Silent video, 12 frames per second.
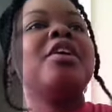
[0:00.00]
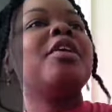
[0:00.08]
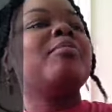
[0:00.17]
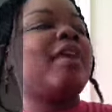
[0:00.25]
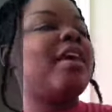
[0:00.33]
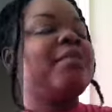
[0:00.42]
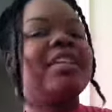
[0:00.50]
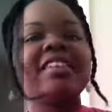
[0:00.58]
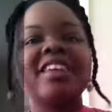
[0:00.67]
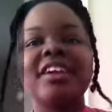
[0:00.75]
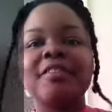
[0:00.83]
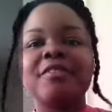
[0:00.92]
maybe in
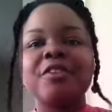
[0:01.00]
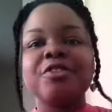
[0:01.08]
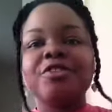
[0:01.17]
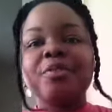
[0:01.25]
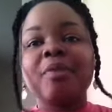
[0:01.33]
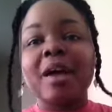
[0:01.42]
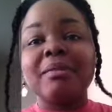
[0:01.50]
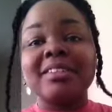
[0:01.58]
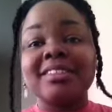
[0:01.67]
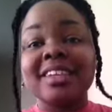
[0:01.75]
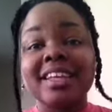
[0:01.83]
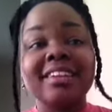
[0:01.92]
the near future, probably
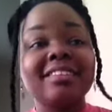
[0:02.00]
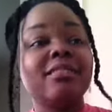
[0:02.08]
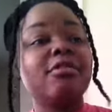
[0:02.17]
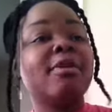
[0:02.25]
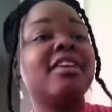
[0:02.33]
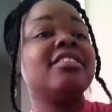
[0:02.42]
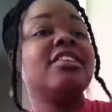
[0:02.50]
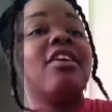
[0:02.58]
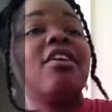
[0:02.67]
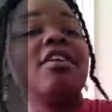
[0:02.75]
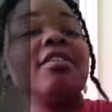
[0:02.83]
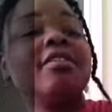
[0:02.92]
selling some of my
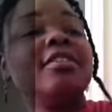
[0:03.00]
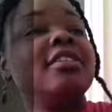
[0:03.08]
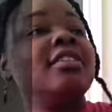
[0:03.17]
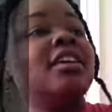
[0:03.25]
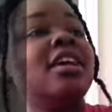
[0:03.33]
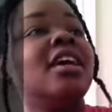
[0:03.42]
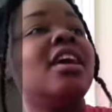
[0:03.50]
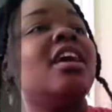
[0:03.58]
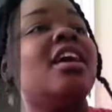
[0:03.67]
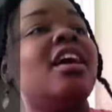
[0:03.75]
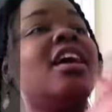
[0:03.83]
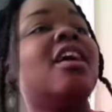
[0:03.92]
scarves.
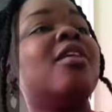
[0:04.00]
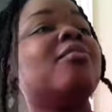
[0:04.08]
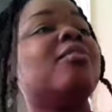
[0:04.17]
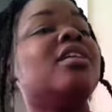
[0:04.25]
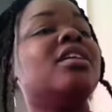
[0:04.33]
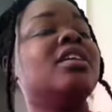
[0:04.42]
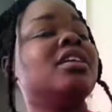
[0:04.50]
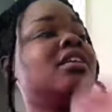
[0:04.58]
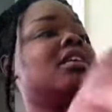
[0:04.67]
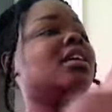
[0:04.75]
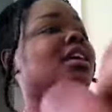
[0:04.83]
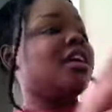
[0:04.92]
I'm
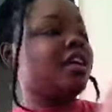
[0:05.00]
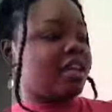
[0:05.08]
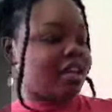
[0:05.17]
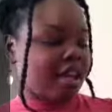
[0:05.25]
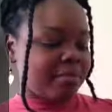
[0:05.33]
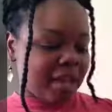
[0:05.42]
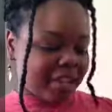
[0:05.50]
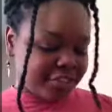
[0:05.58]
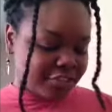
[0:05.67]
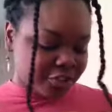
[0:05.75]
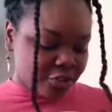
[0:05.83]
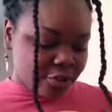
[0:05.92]
not
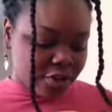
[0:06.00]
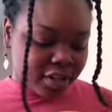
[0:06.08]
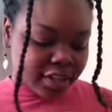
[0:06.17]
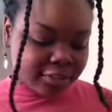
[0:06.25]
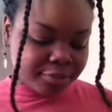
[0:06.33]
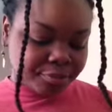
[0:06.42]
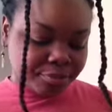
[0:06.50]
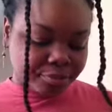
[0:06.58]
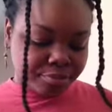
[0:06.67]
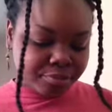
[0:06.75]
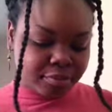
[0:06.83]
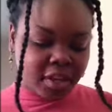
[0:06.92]
sure.
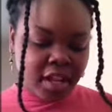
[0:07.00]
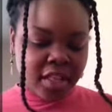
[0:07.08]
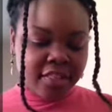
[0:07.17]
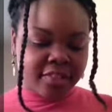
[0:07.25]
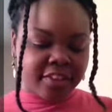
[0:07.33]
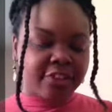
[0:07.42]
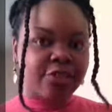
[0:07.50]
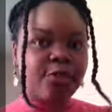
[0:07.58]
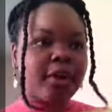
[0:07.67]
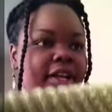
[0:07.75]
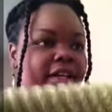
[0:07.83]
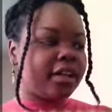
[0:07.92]
This
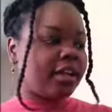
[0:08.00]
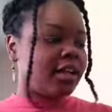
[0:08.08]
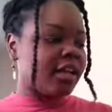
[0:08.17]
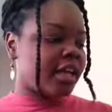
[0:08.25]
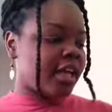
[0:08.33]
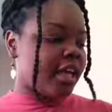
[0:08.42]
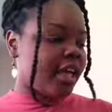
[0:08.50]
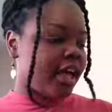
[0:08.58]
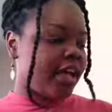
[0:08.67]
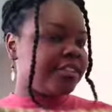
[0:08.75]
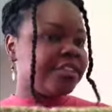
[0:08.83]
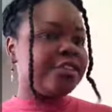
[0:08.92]
one,
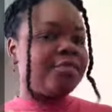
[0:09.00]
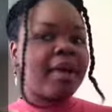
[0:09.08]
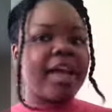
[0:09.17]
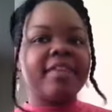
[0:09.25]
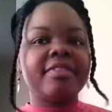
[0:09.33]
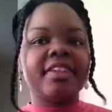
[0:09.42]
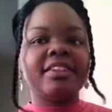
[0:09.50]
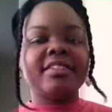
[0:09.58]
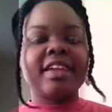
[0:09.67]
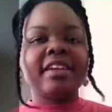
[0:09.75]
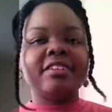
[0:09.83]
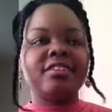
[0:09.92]
I just made this
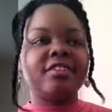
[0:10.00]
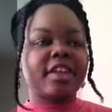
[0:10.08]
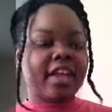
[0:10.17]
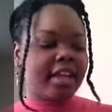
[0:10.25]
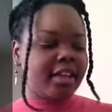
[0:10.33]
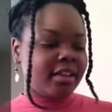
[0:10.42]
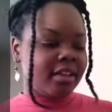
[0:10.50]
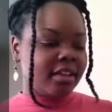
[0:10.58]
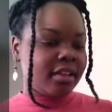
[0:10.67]
yesterday.